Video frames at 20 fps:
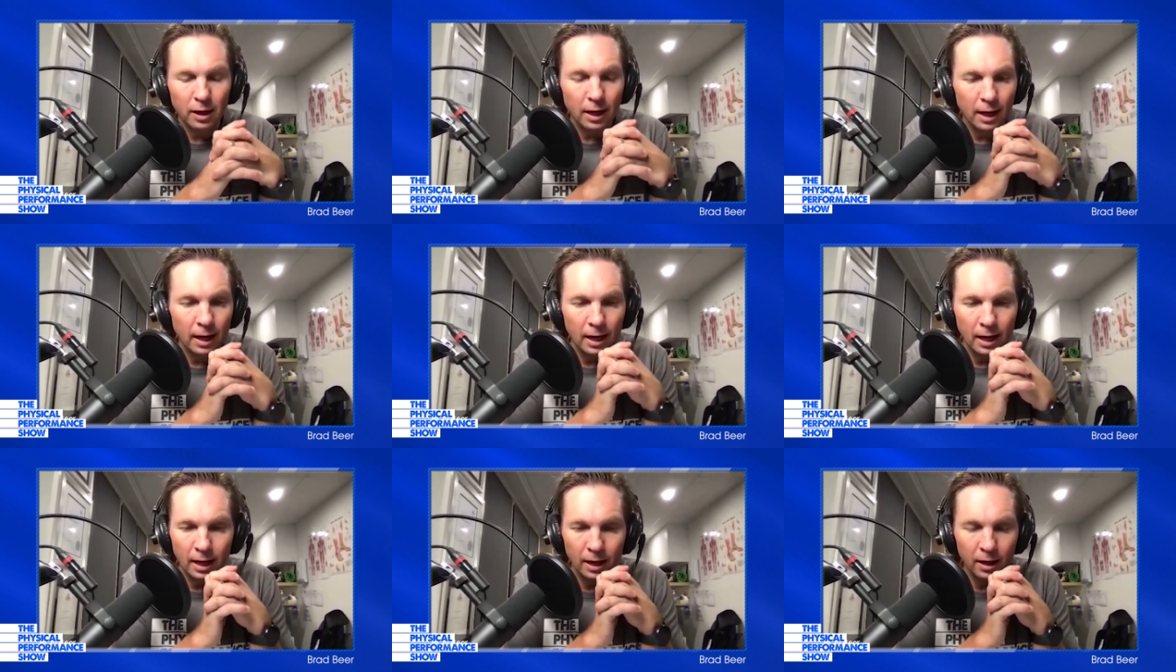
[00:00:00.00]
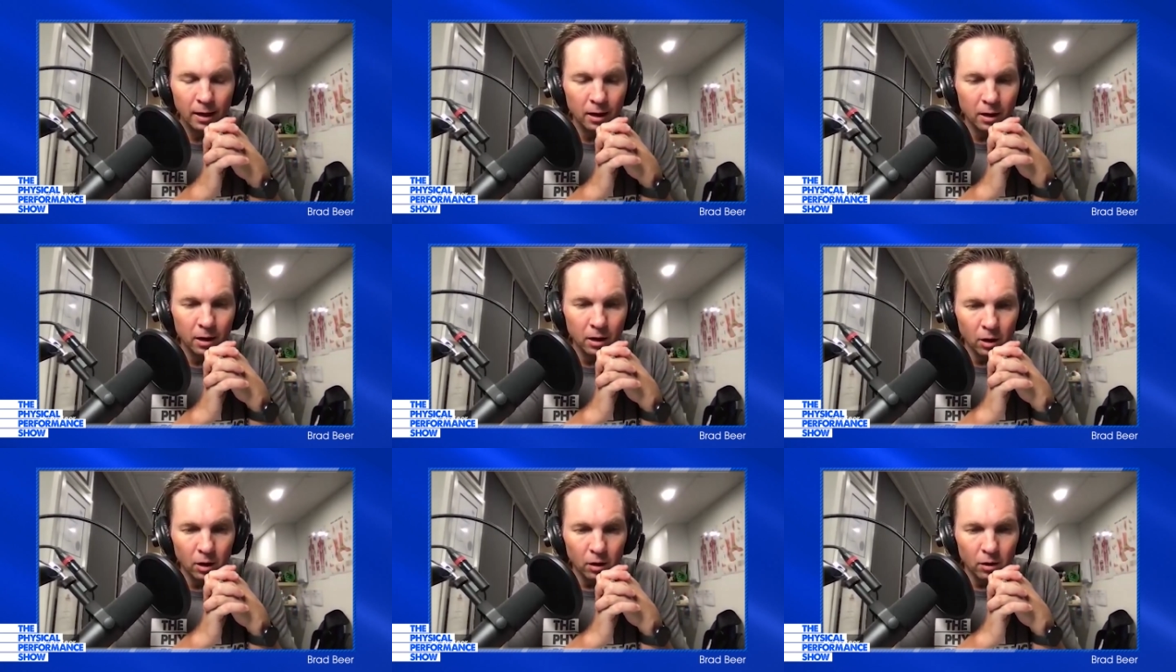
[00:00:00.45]

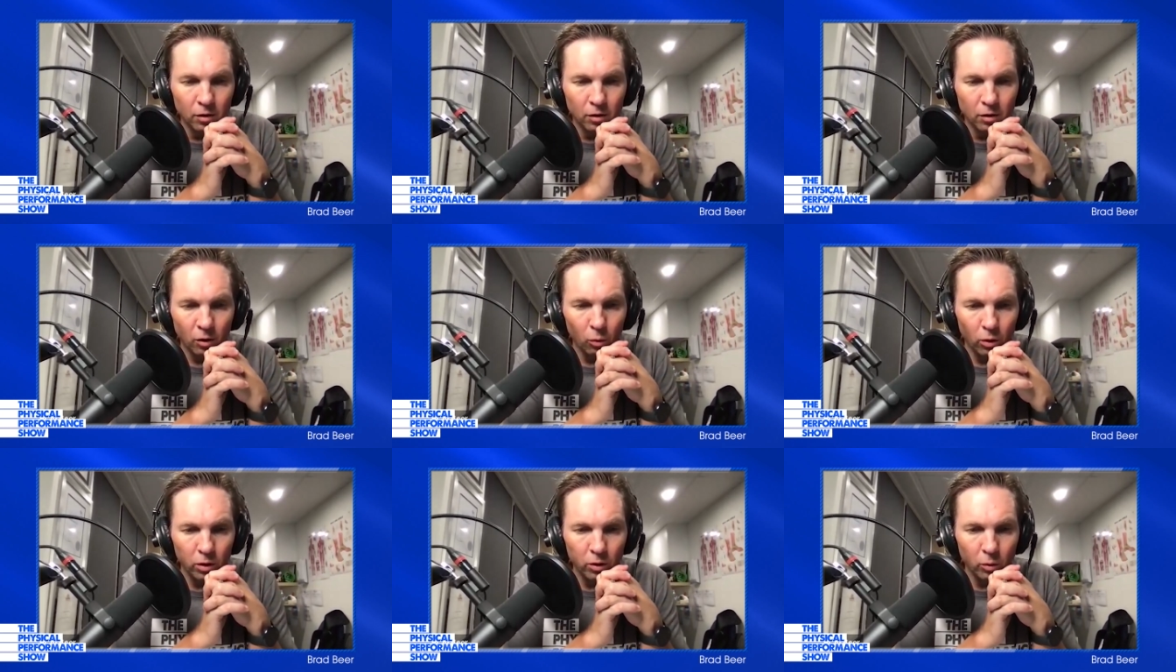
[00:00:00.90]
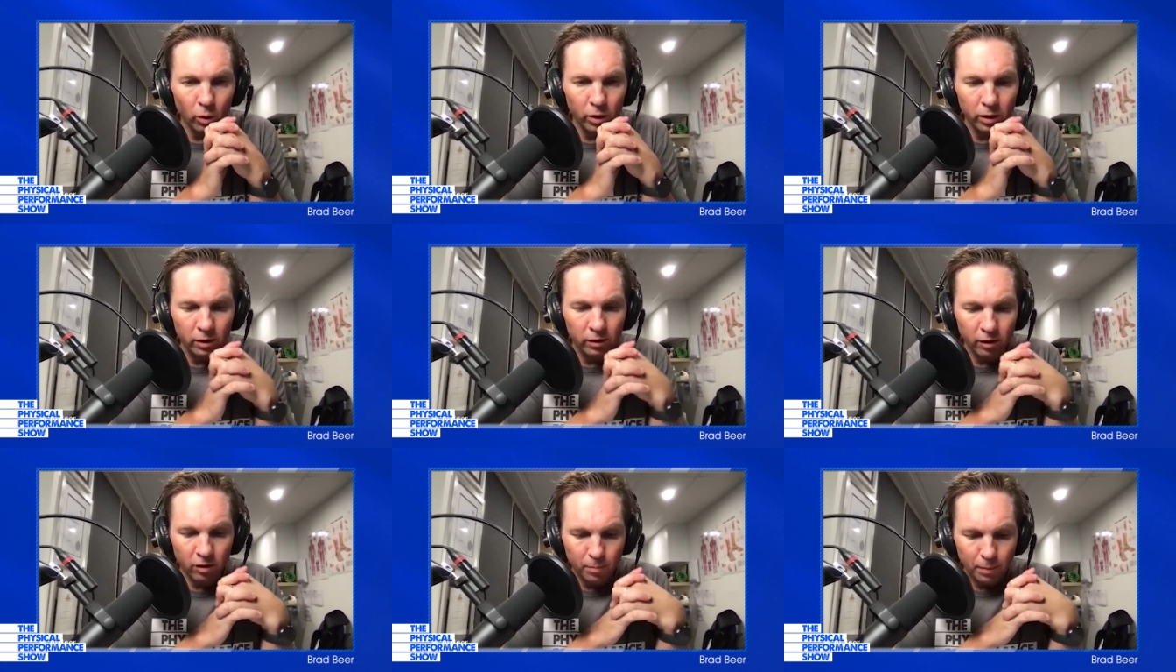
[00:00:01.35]
So what
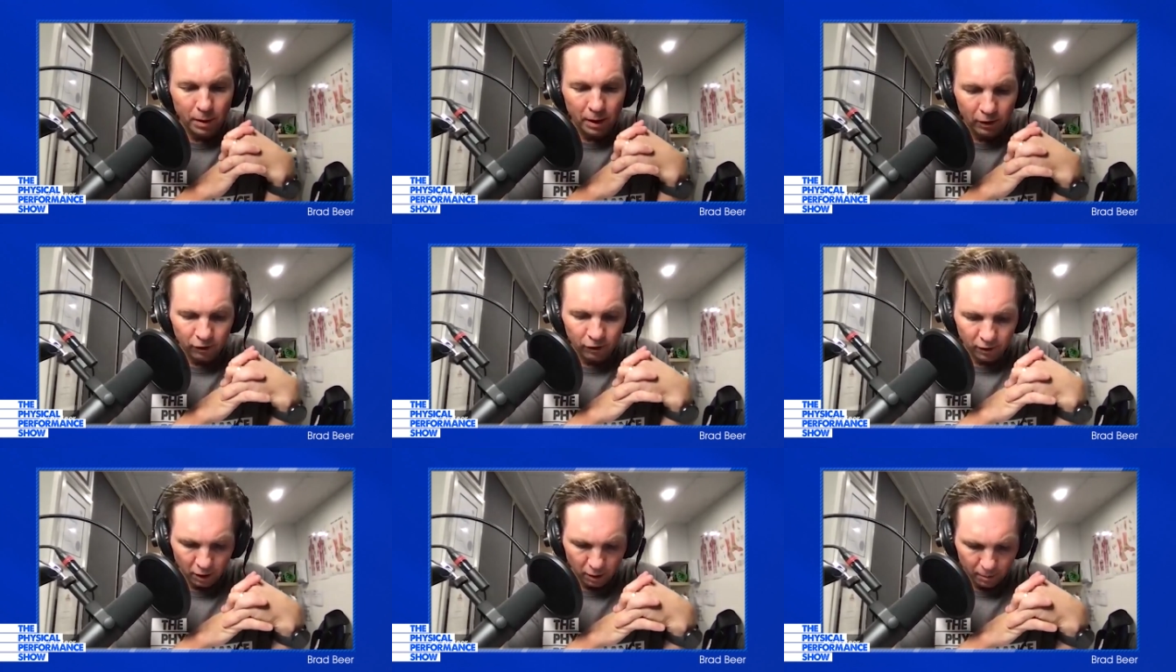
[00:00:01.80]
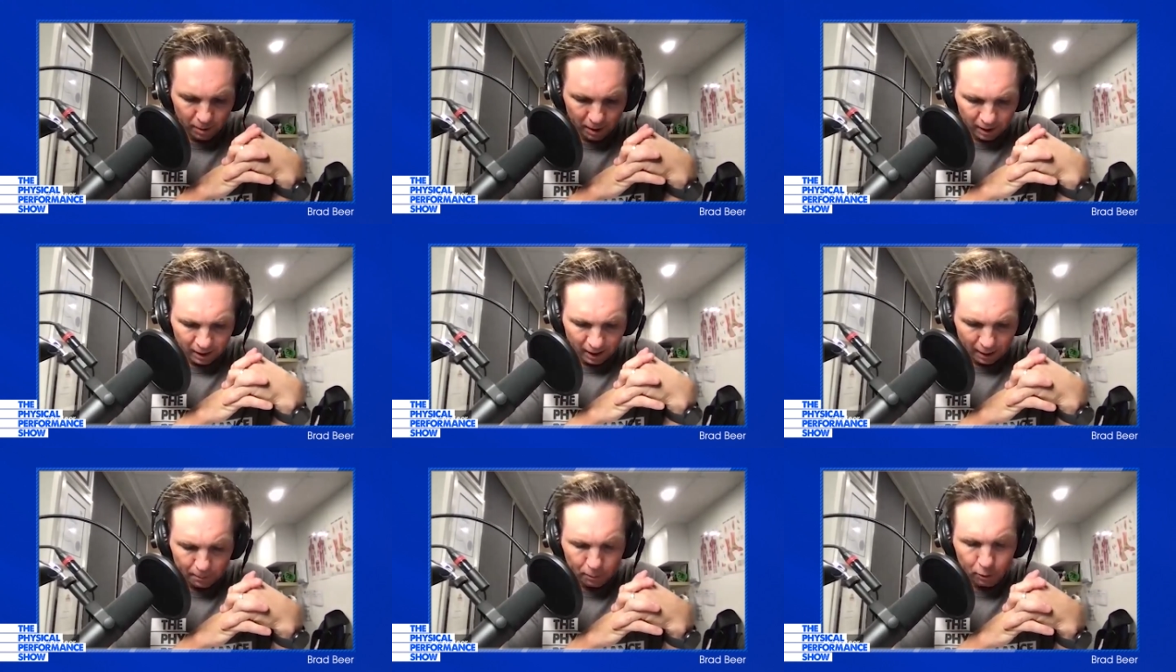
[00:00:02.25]
you just mentioned there
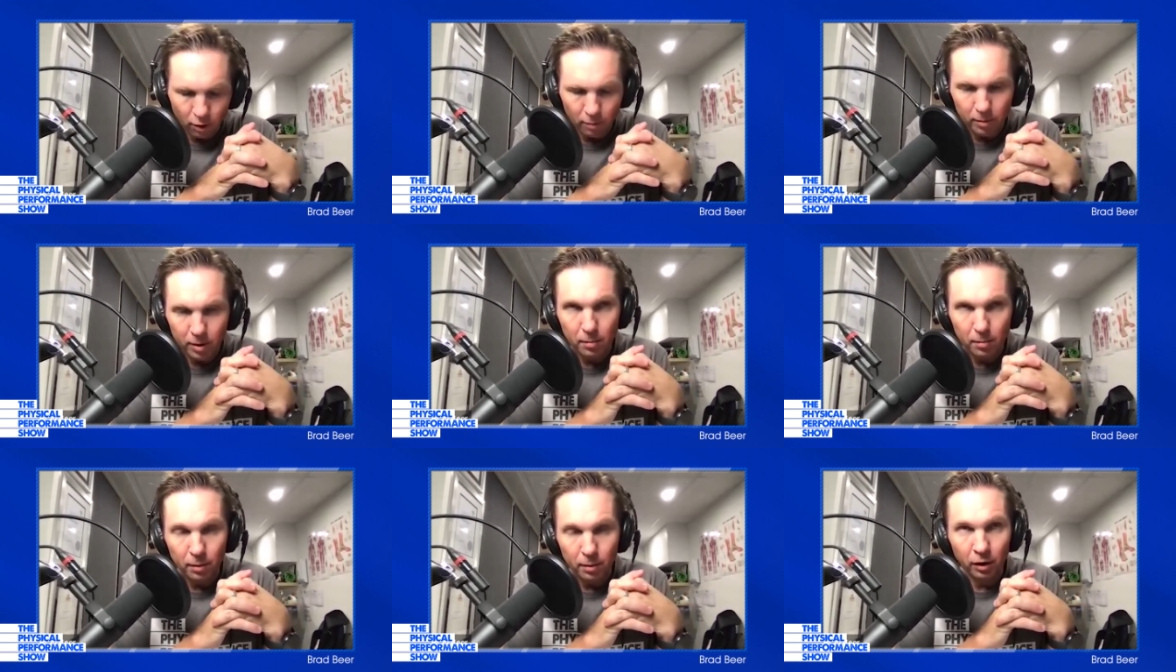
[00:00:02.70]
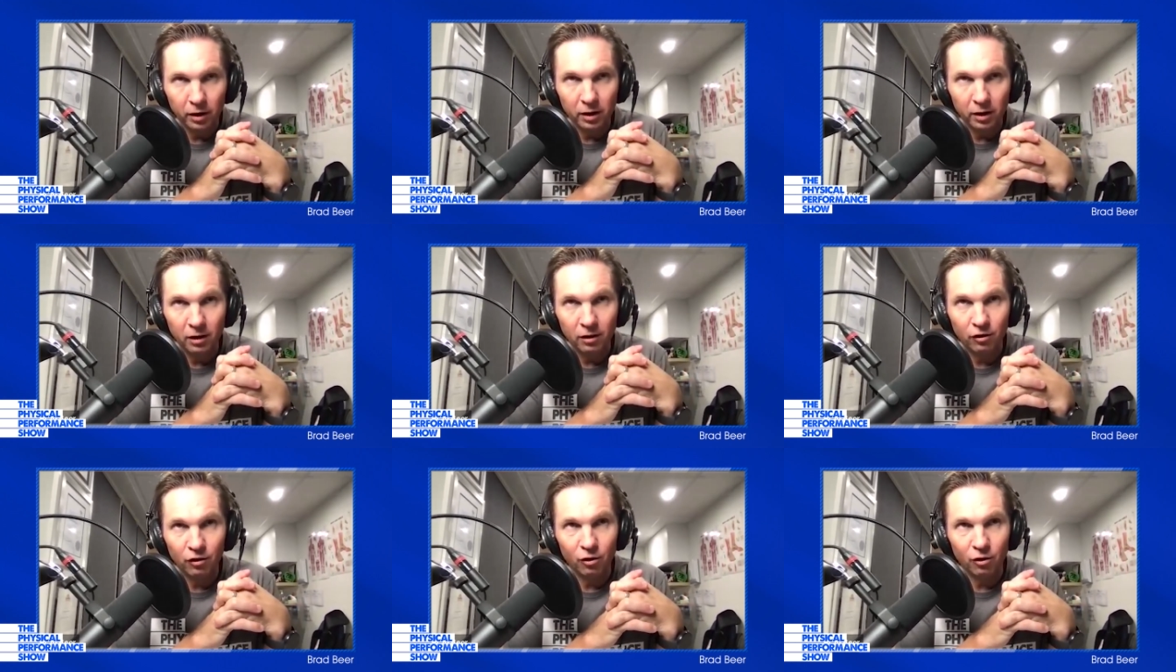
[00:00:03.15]
about gut
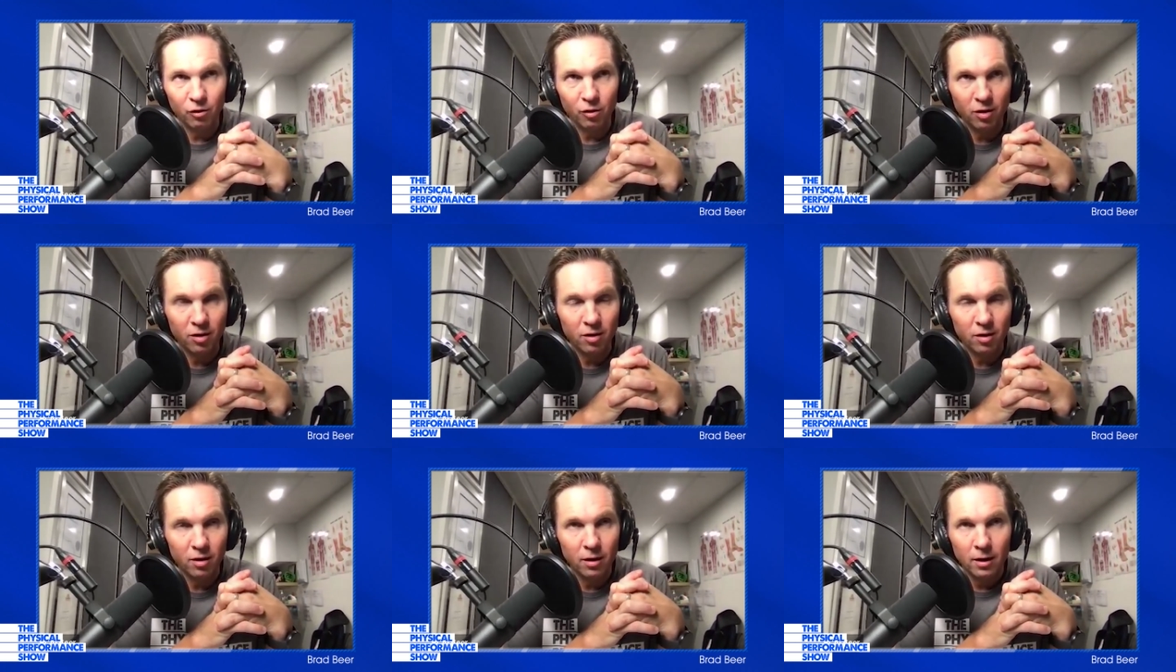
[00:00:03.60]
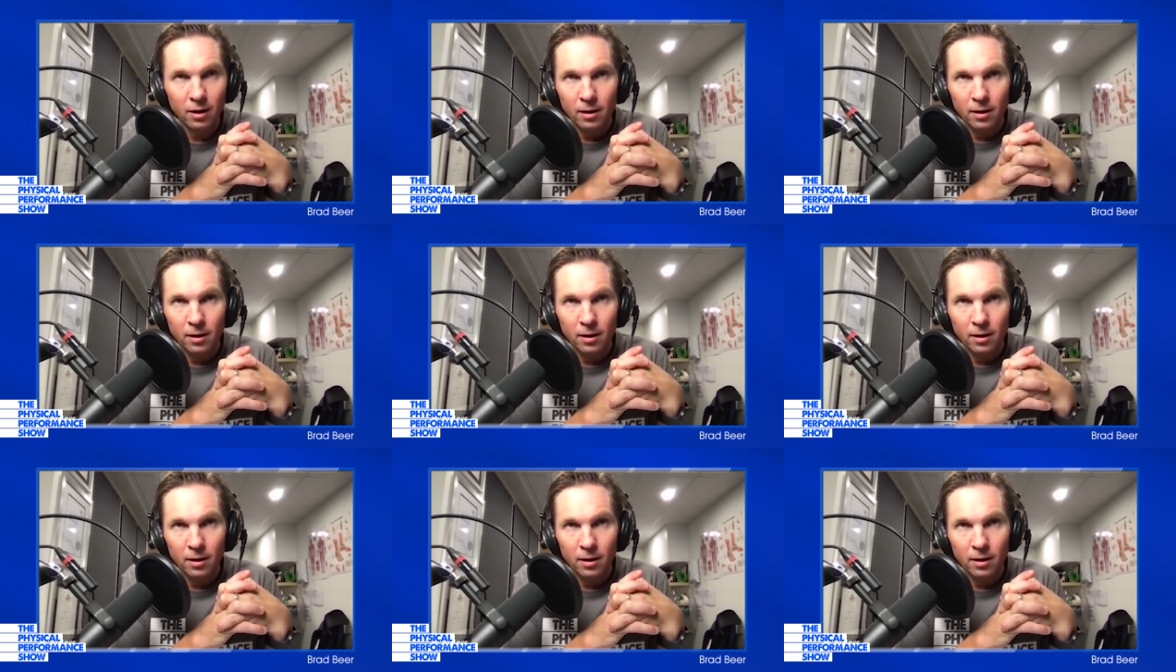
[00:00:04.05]
permeability issues